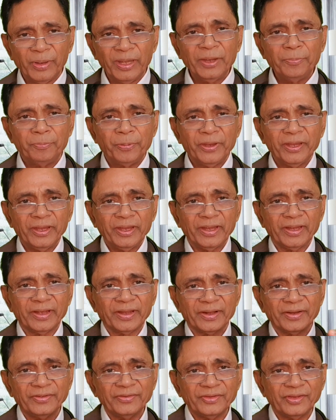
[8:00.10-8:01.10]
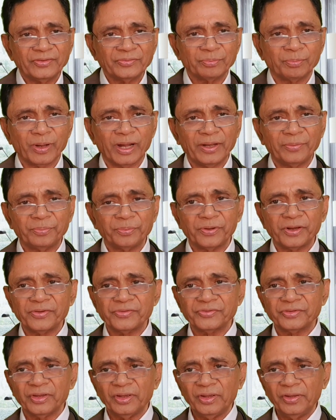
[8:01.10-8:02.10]
BP increases, blood
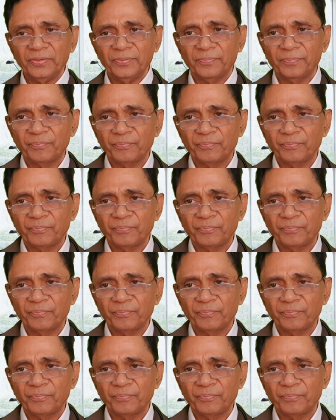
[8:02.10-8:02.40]
pressure,